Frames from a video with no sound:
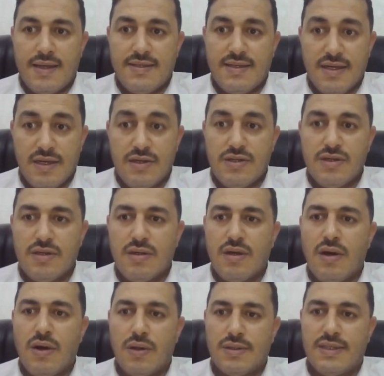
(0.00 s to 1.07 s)
surgeon
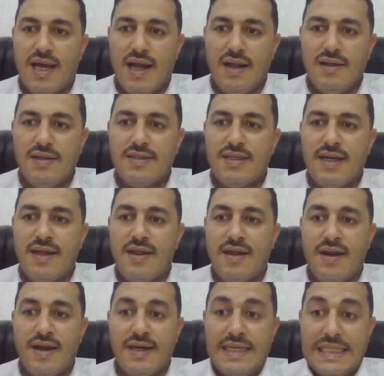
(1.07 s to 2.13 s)
called Halt in the
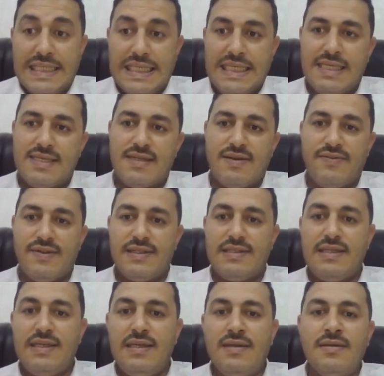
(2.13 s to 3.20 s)

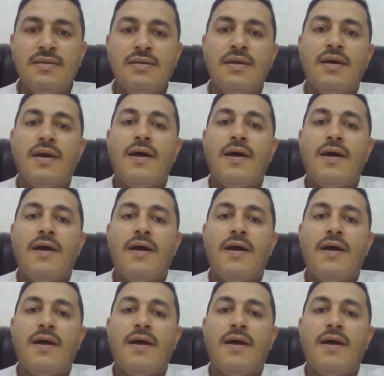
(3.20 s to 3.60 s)
1917,